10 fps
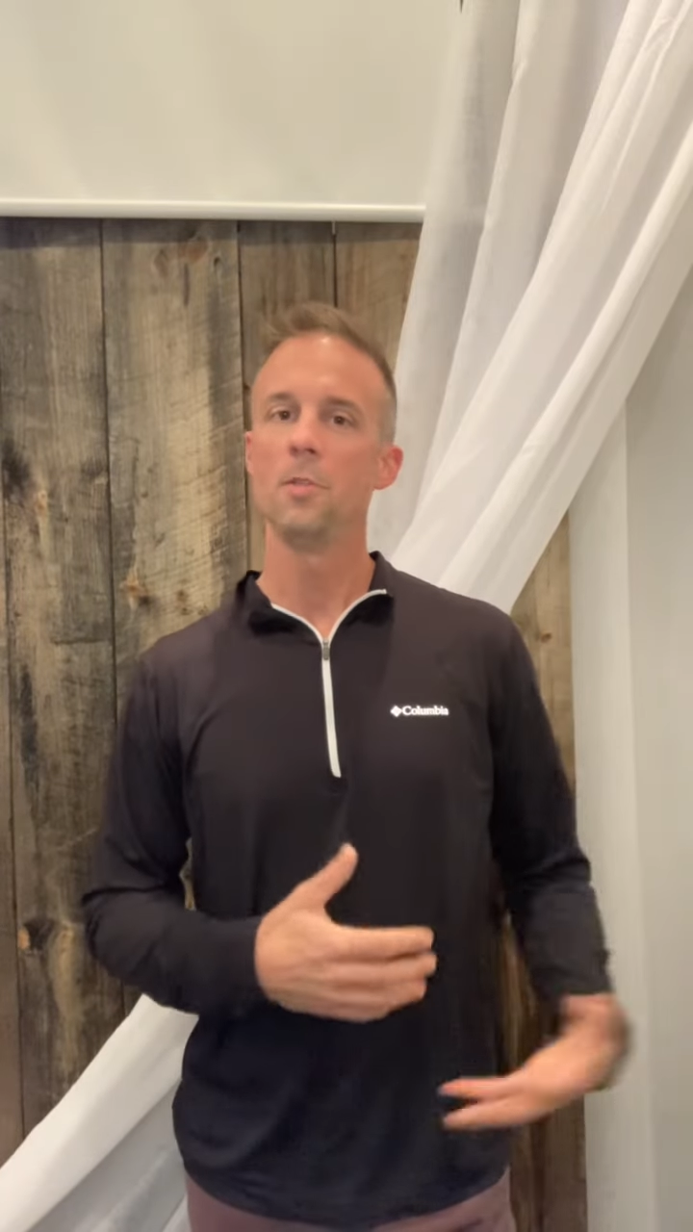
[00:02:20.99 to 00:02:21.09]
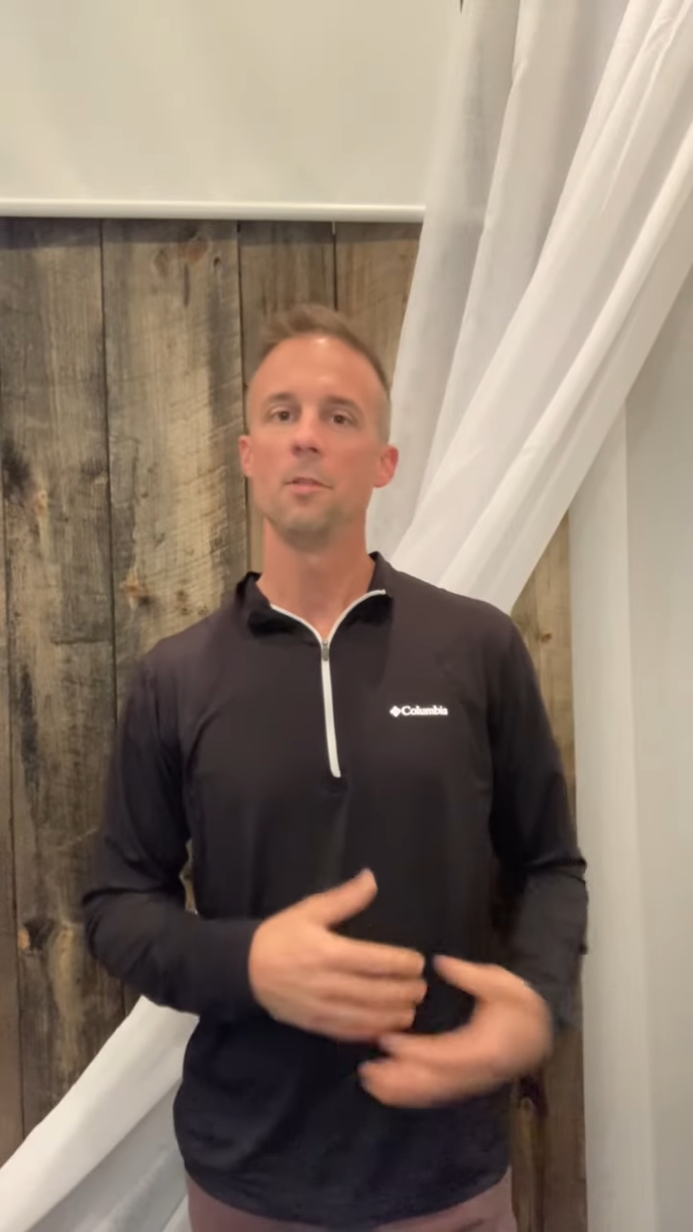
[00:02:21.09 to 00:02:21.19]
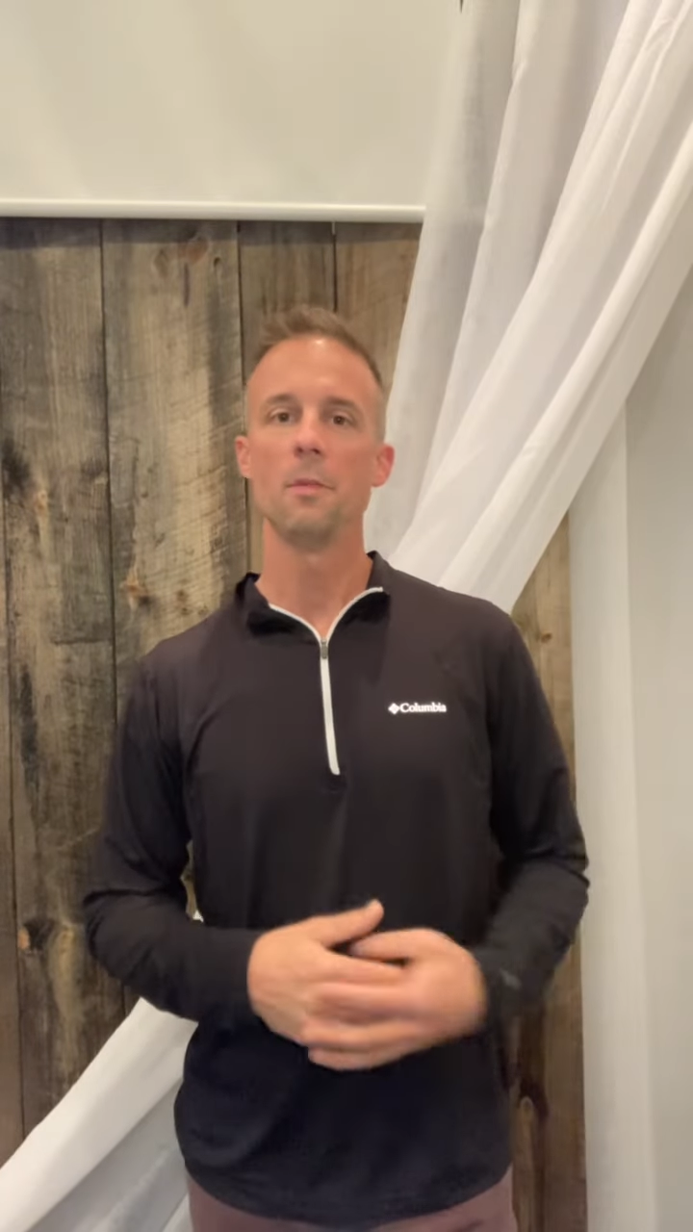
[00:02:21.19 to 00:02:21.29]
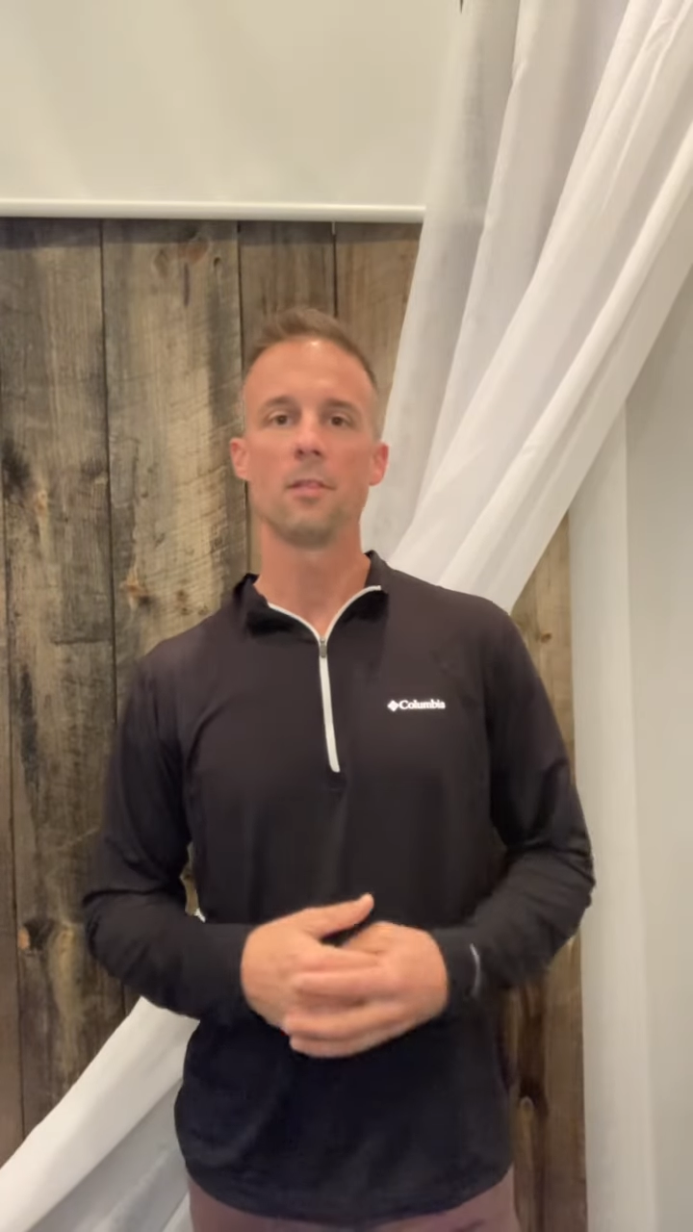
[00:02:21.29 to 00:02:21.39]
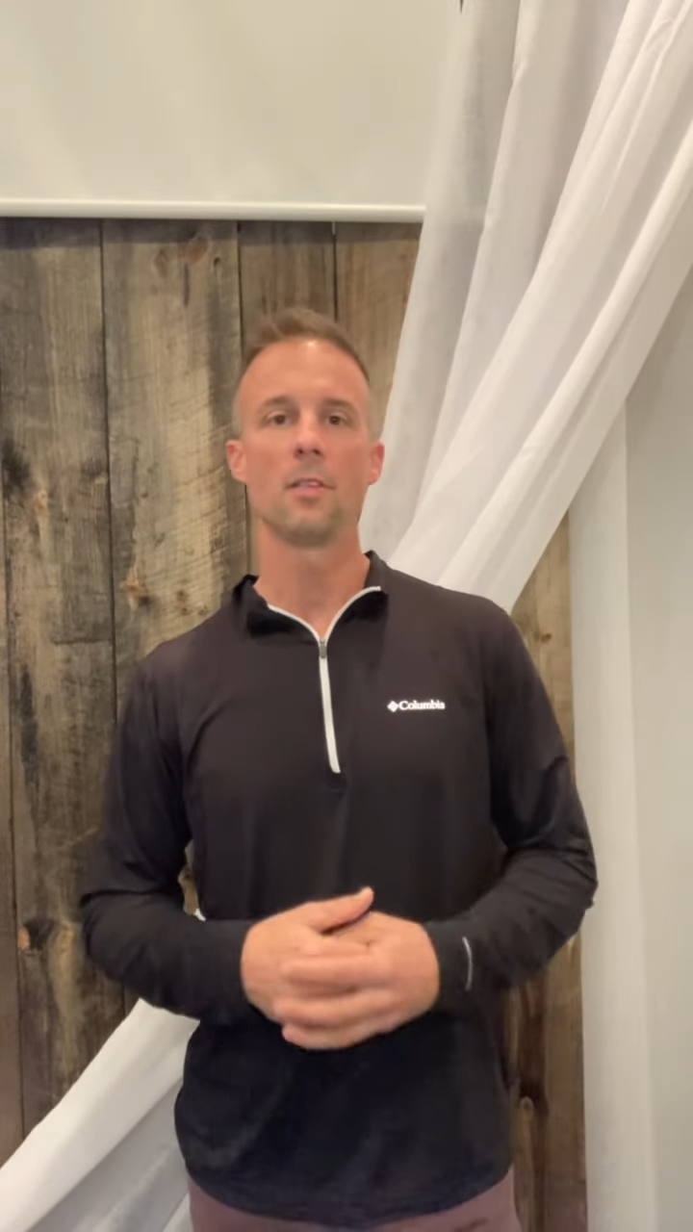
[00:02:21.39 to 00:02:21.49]
to
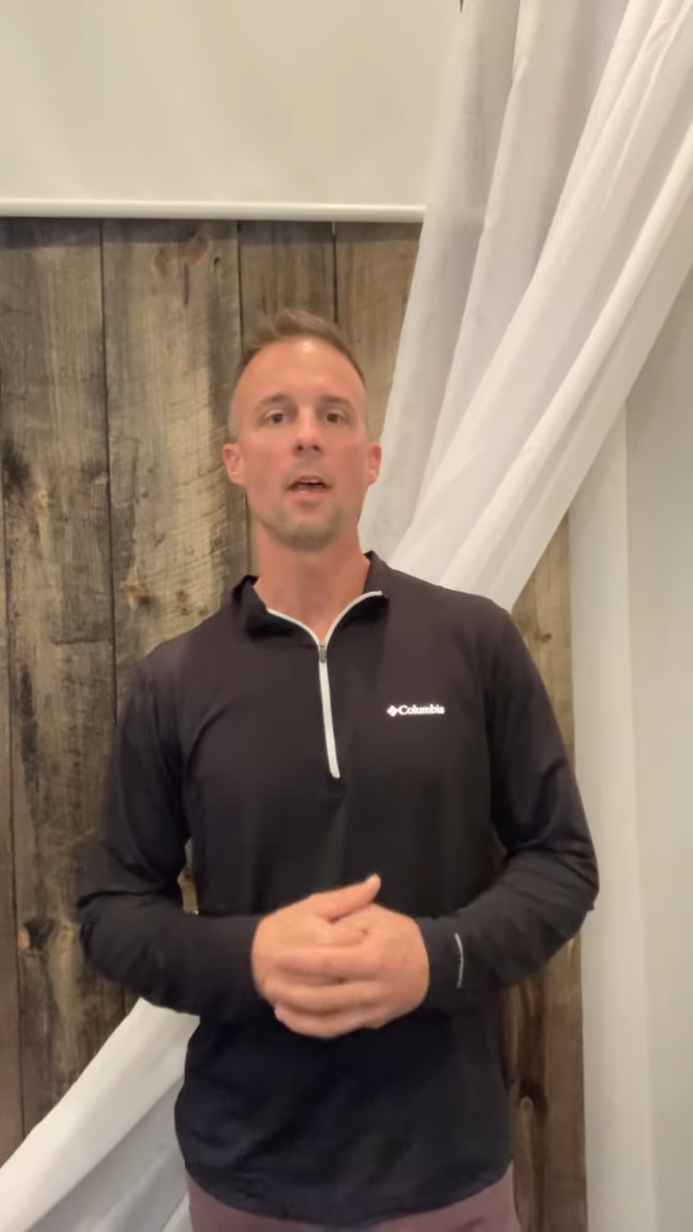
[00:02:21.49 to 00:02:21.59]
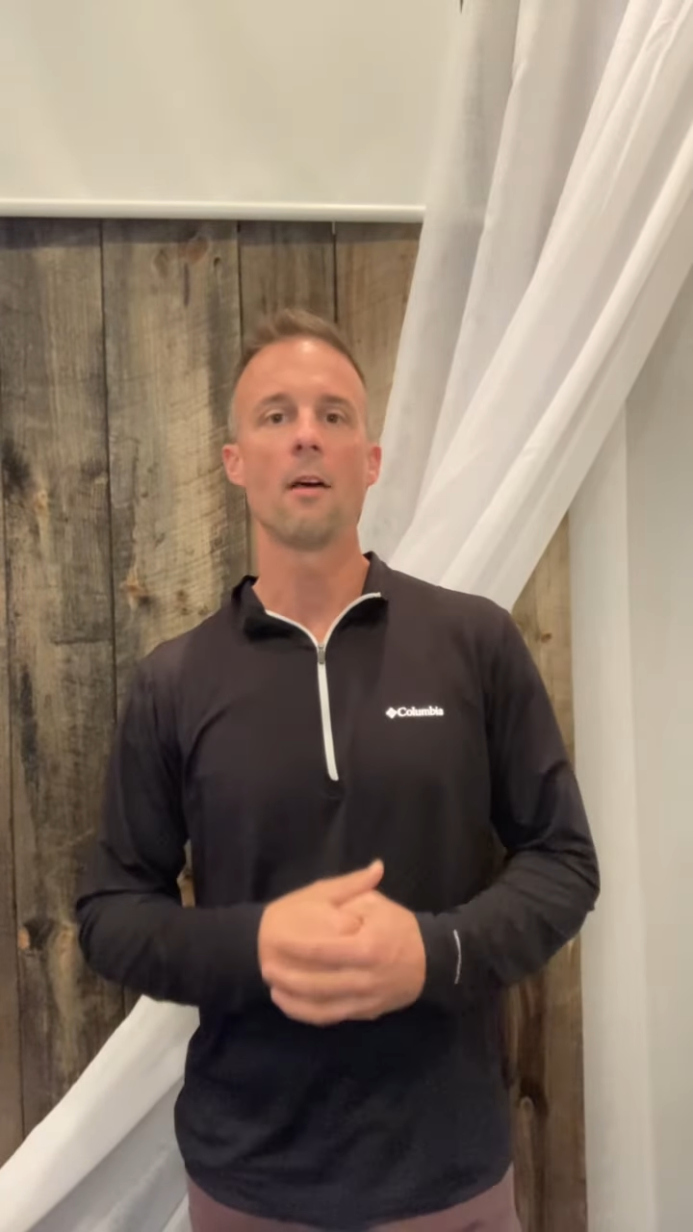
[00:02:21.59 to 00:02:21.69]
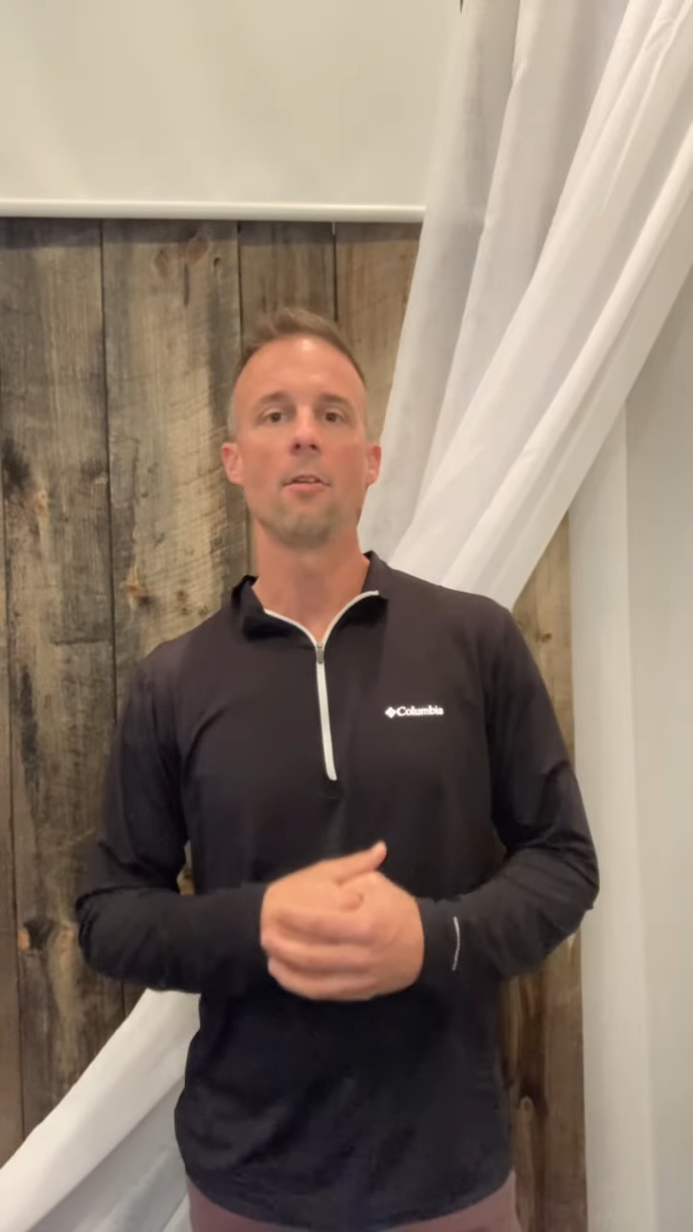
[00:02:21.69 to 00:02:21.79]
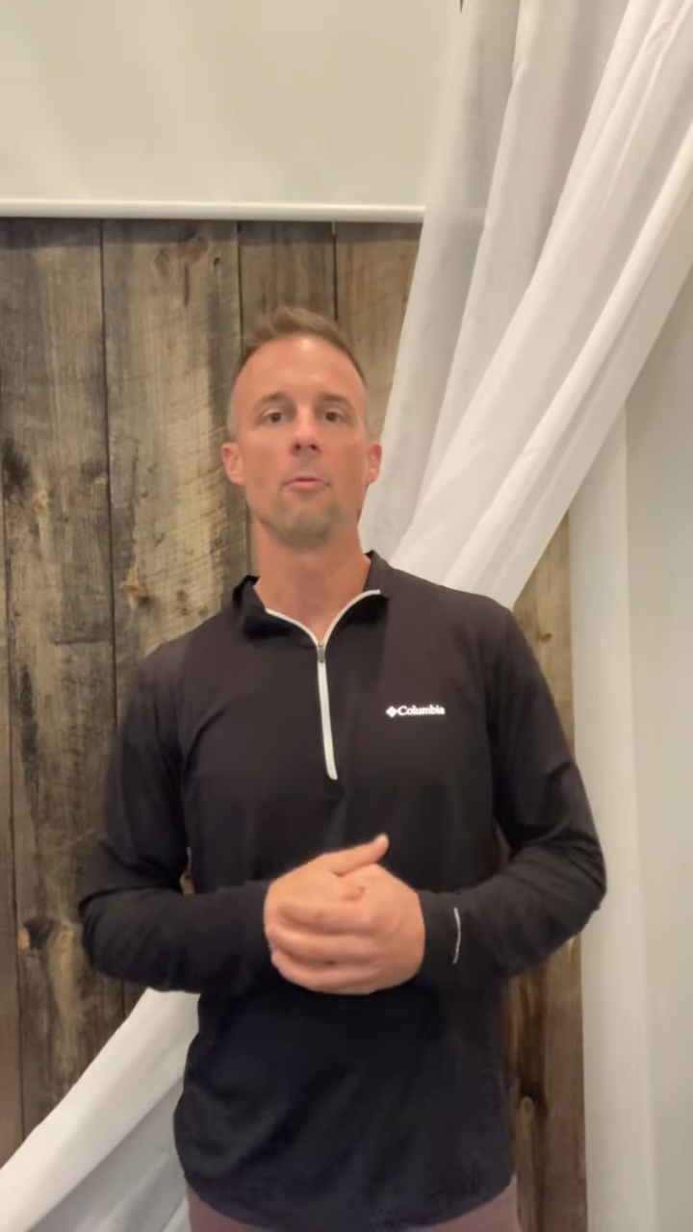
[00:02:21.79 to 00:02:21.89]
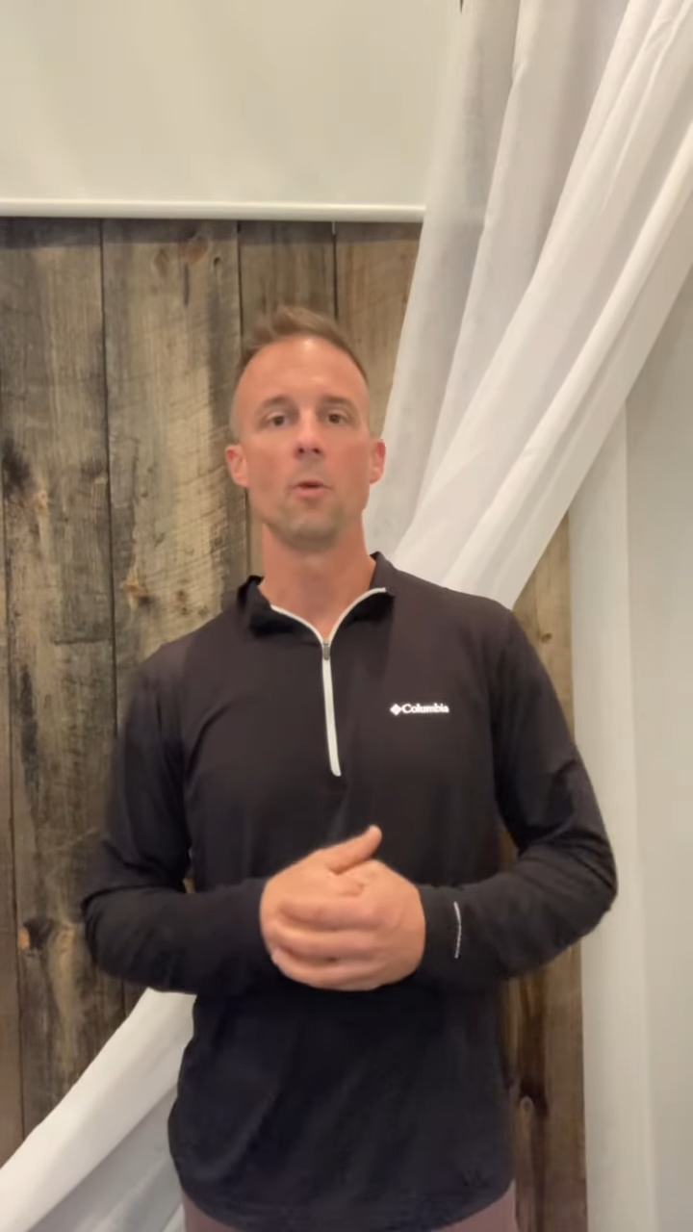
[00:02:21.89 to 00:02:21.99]
miss
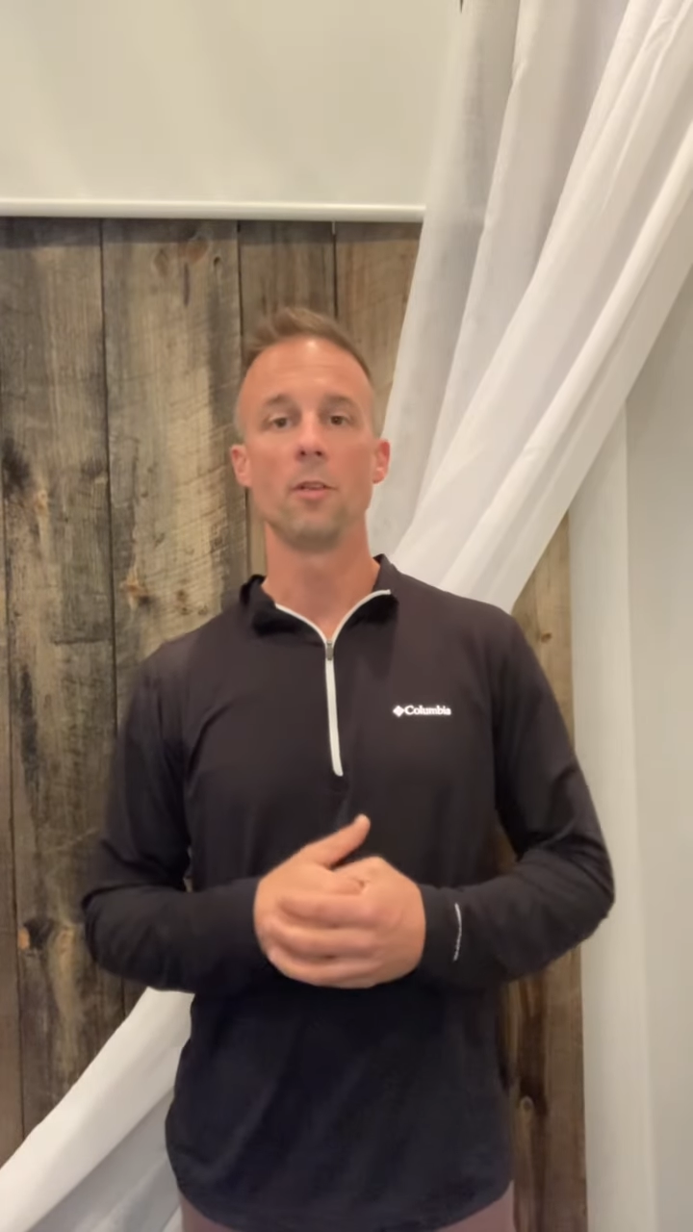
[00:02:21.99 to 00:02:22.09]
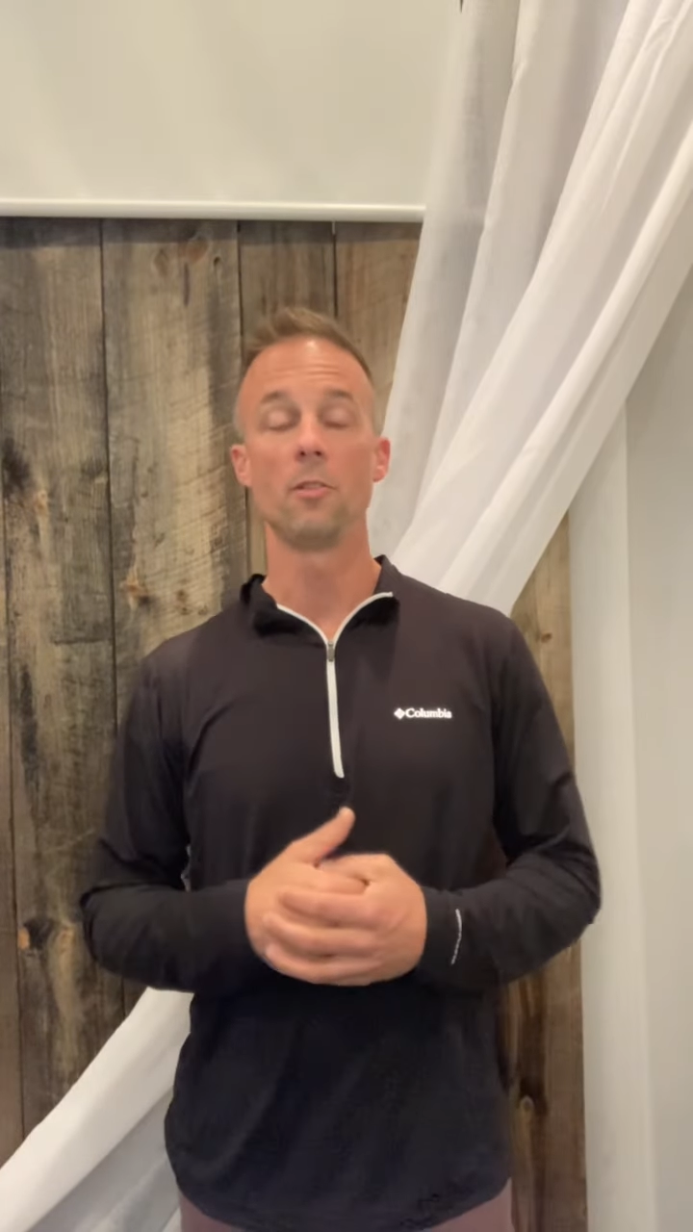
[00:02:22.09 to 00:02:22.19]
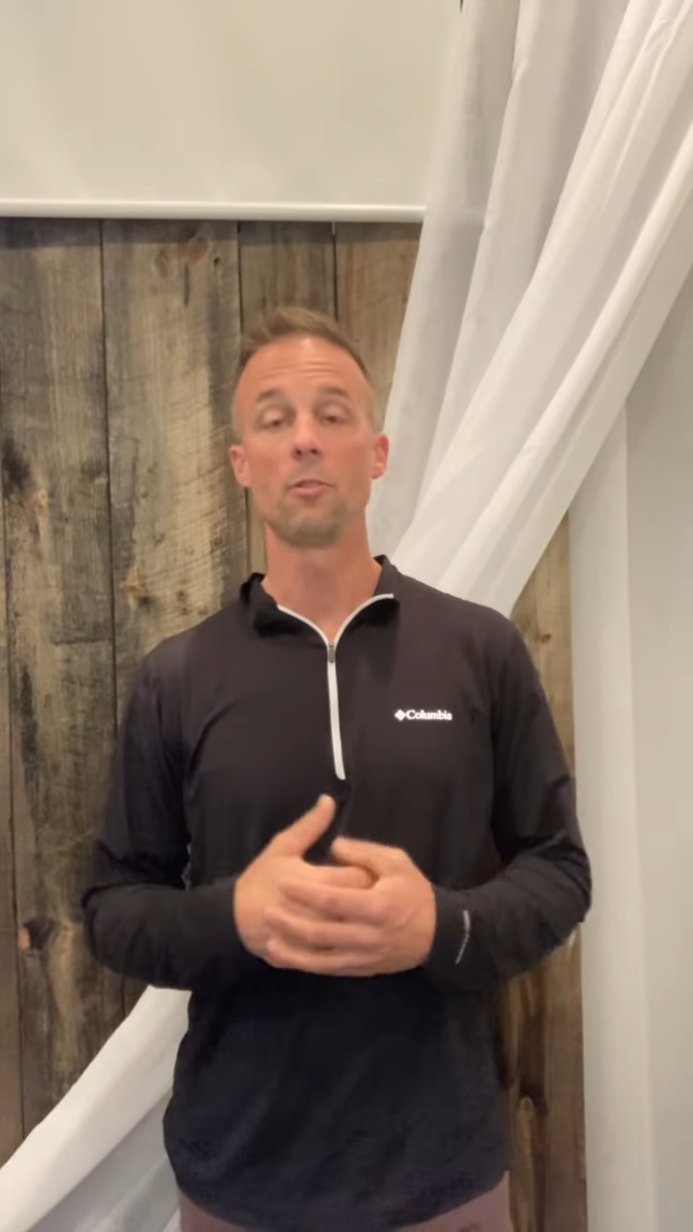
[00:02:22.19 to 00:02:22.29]
out on what is